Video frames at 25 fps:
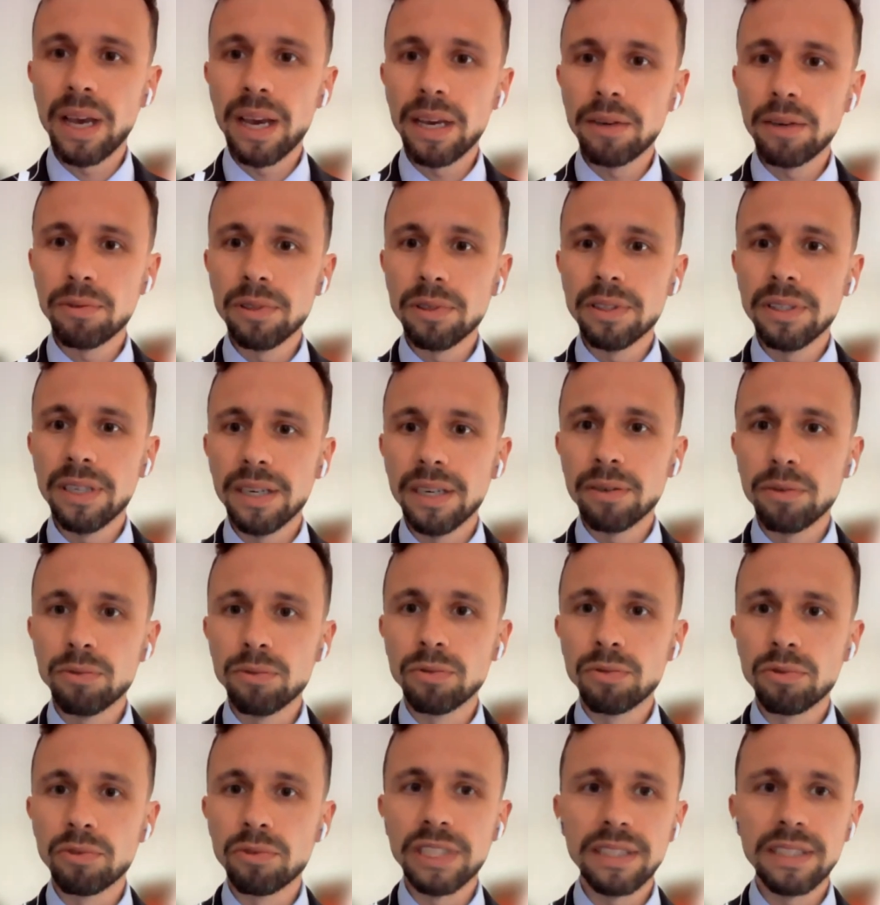I will now
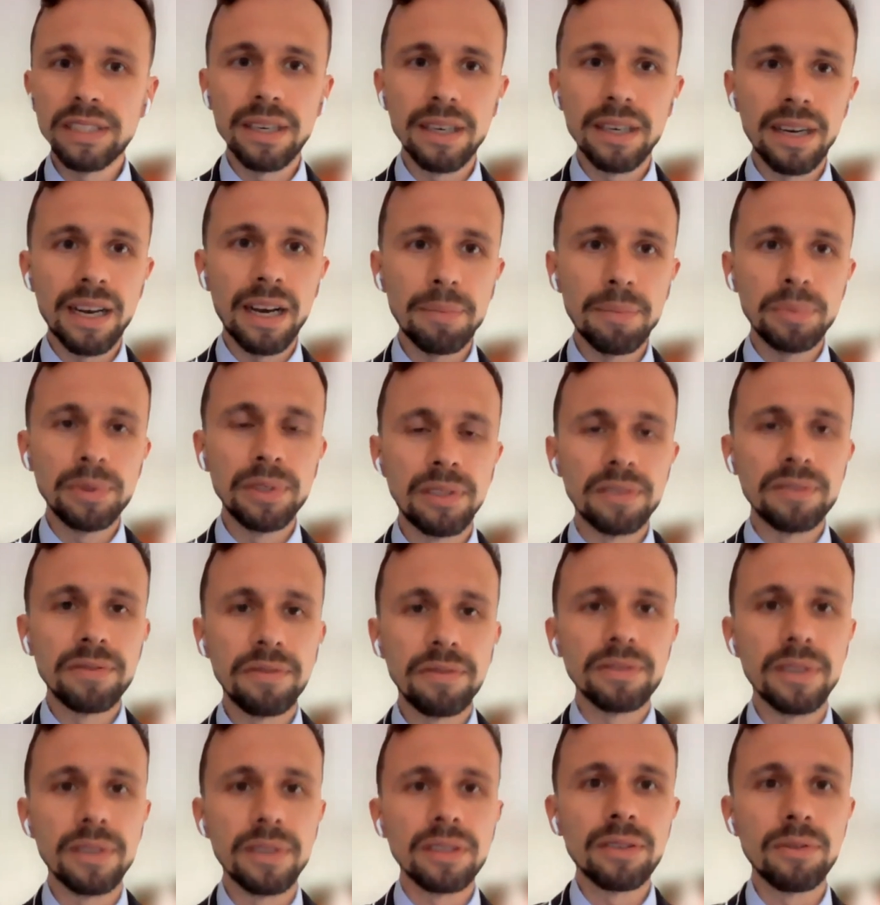read a couple of
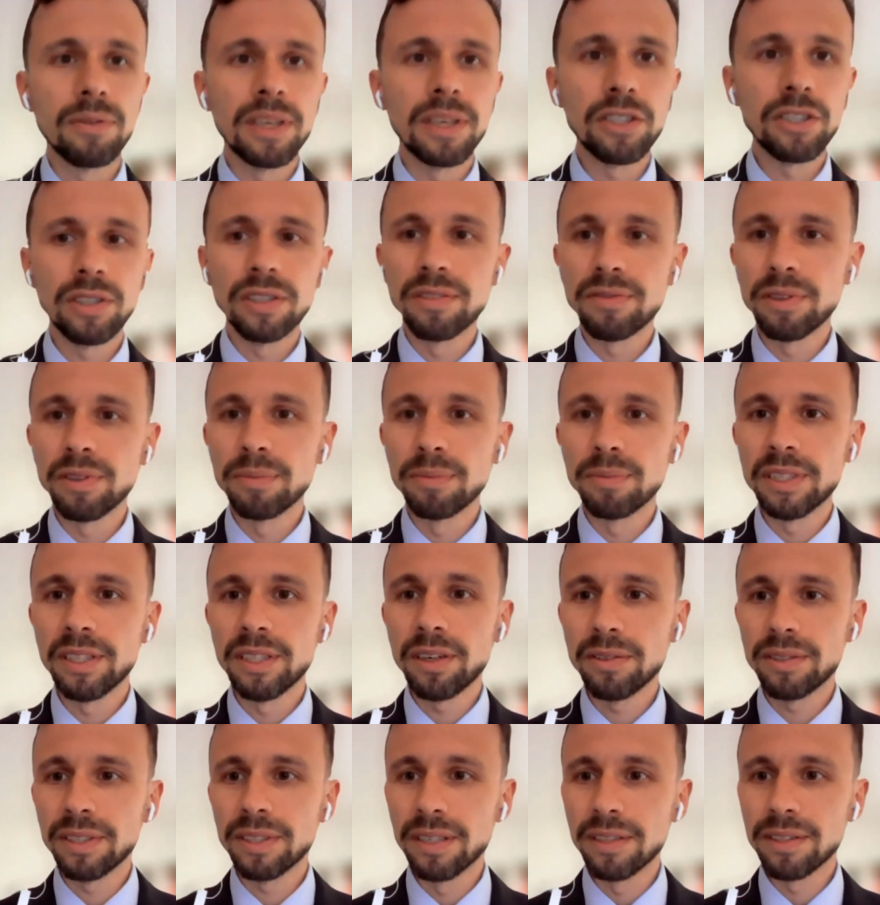questions from the
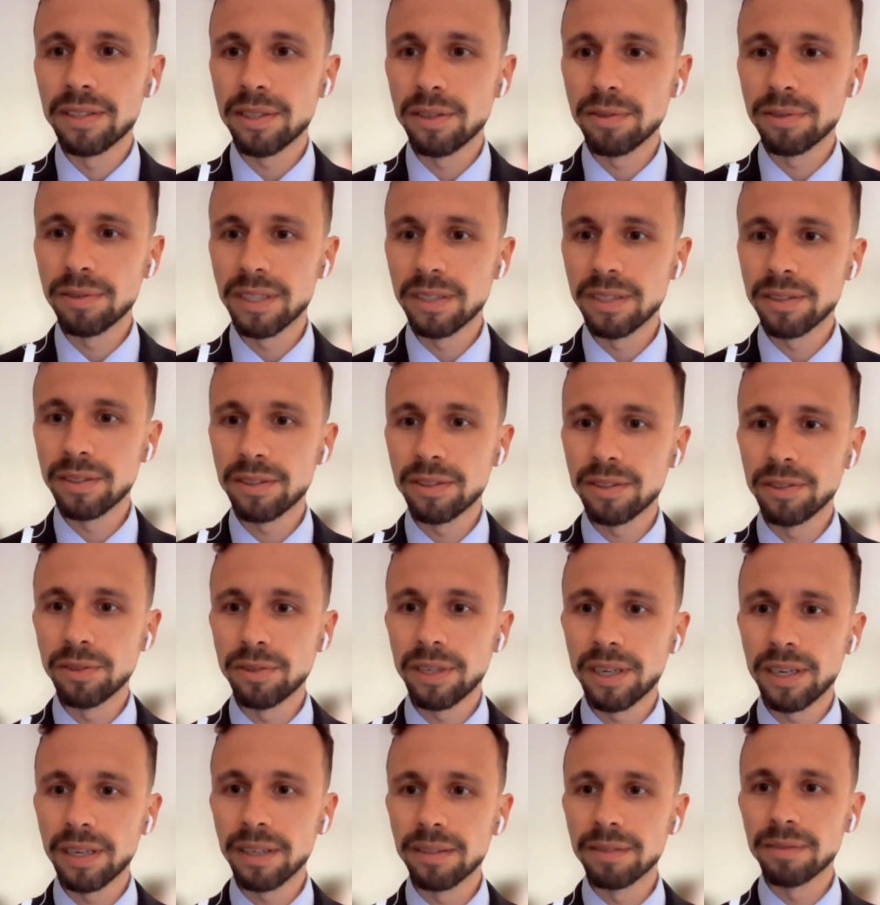audience so that you
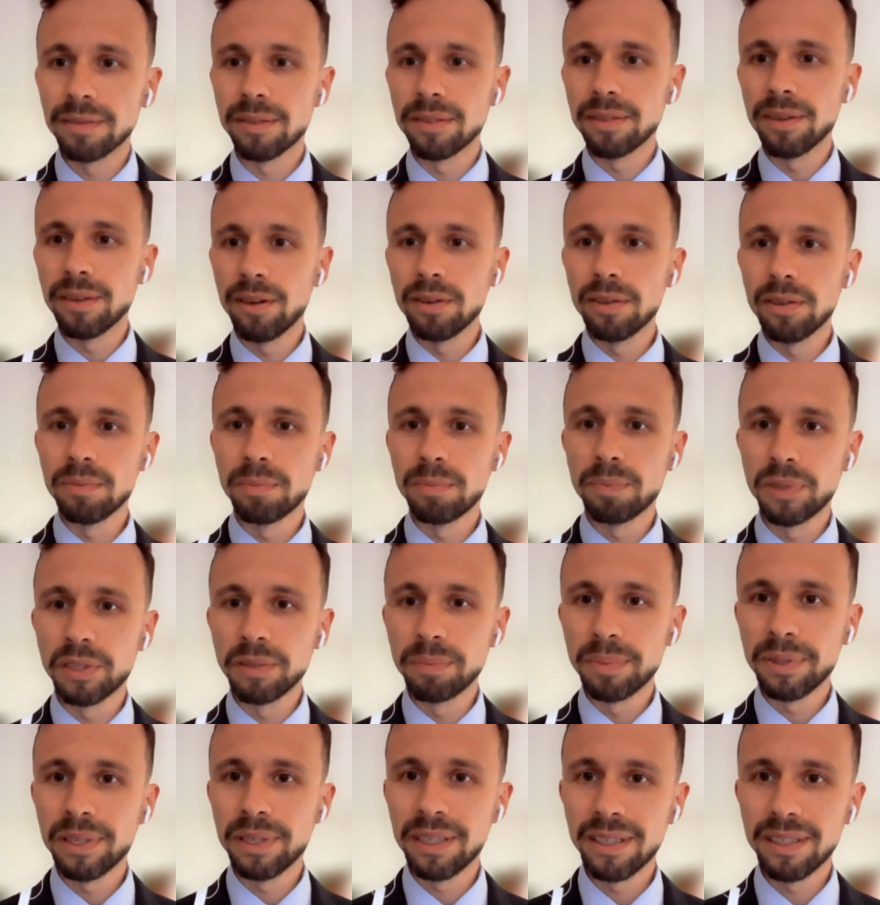can all
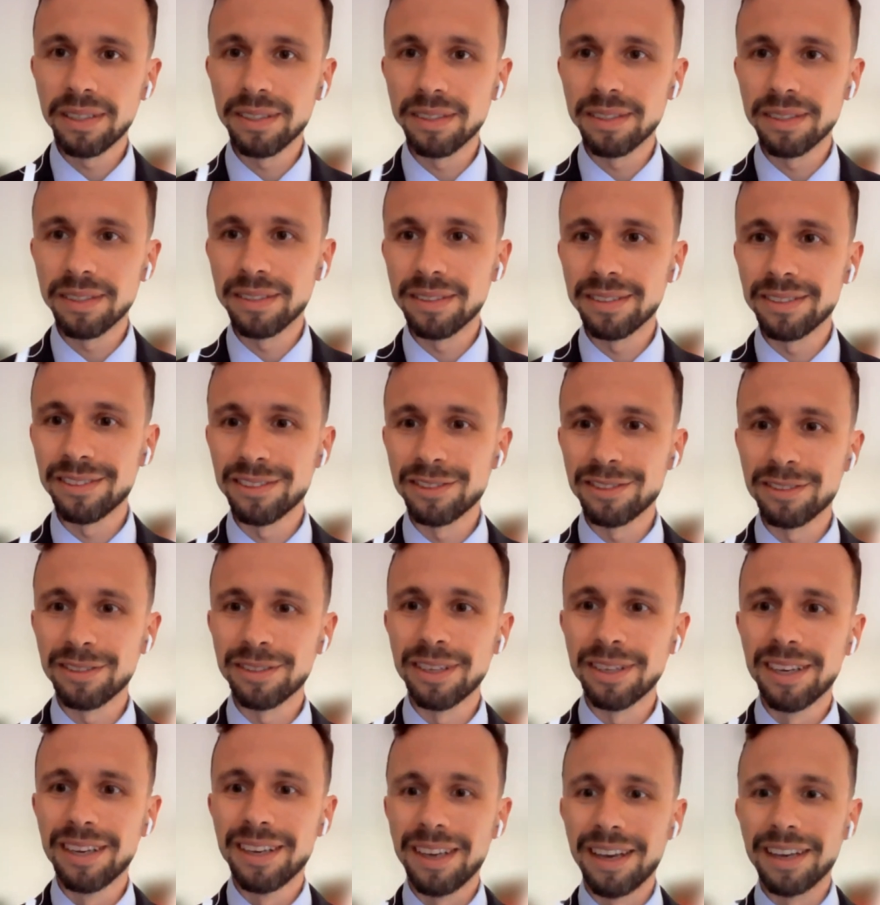prepare
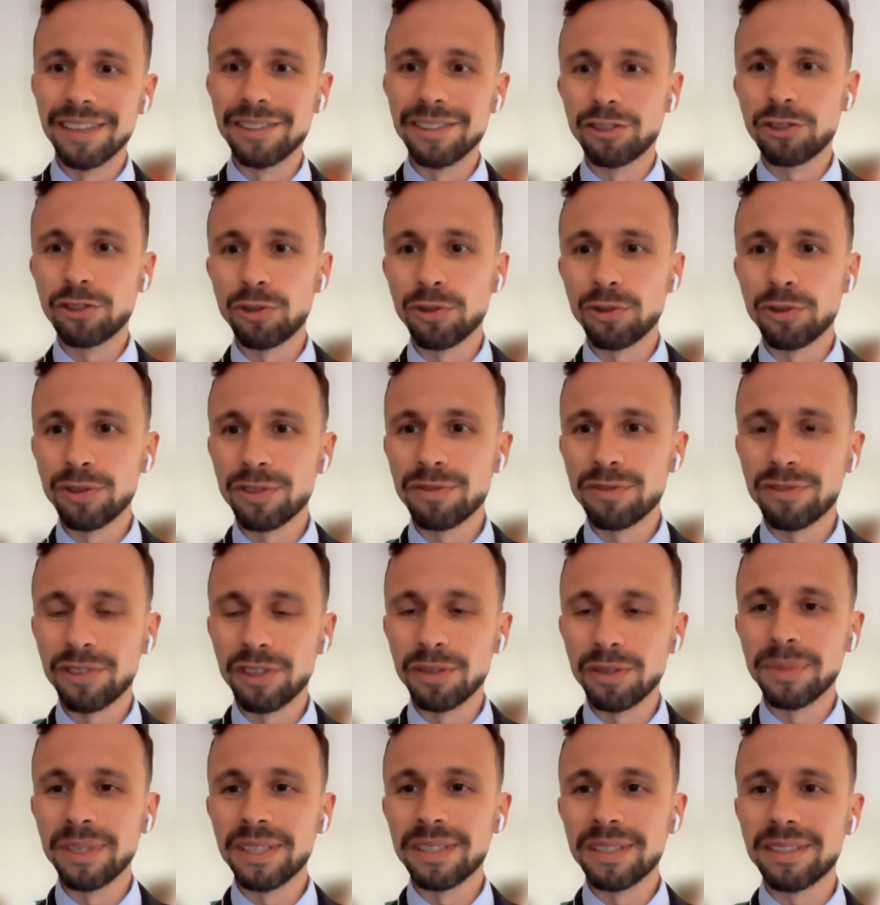and choose
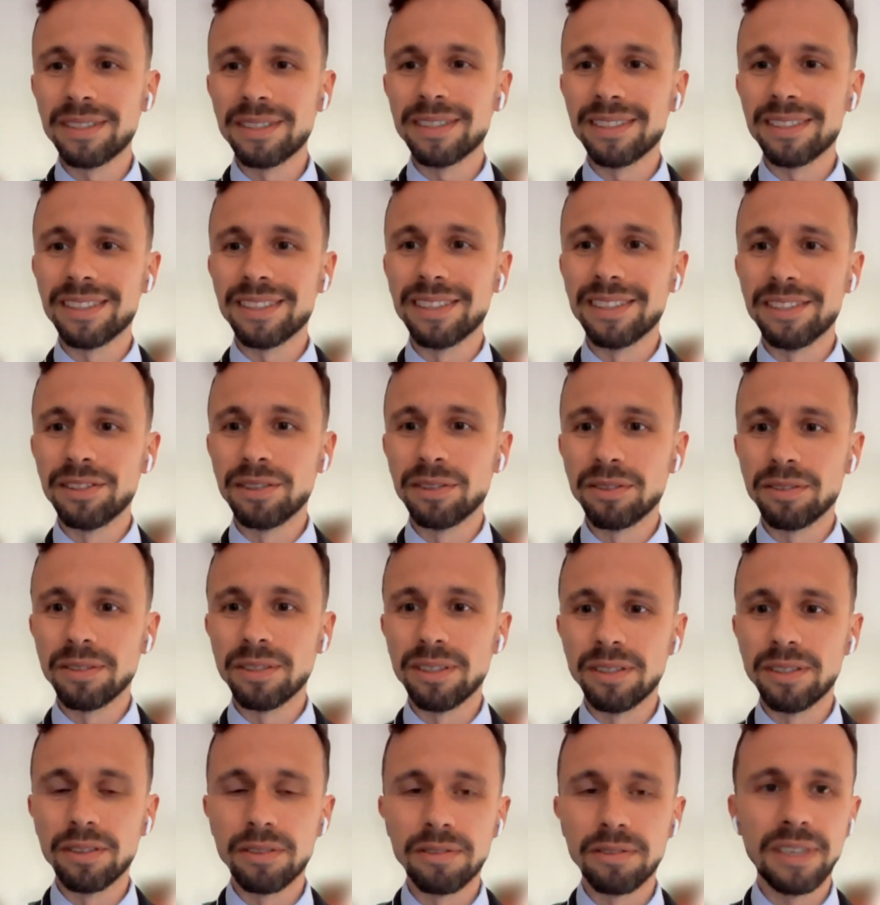from it in
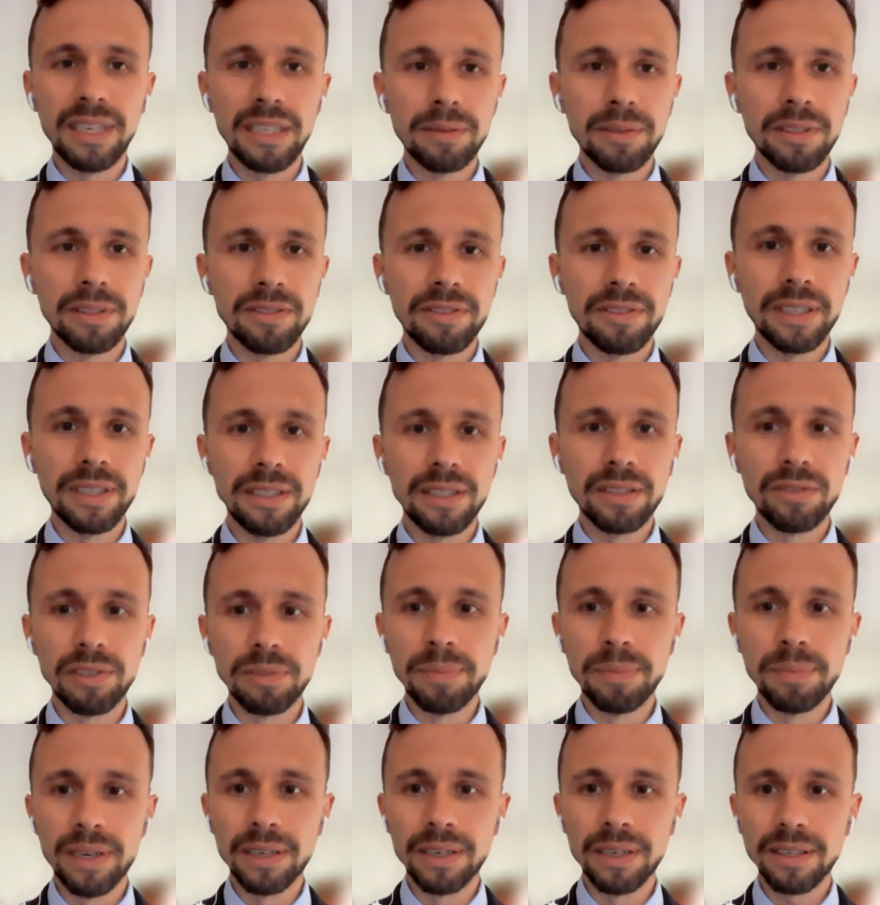your final
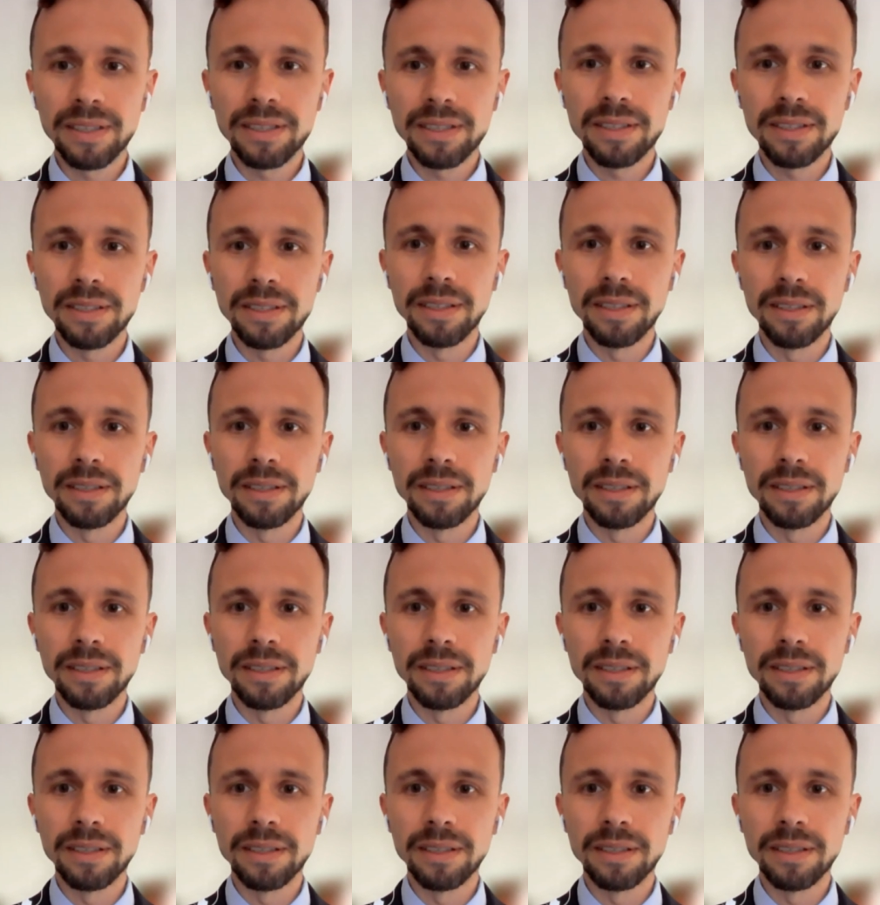remarks.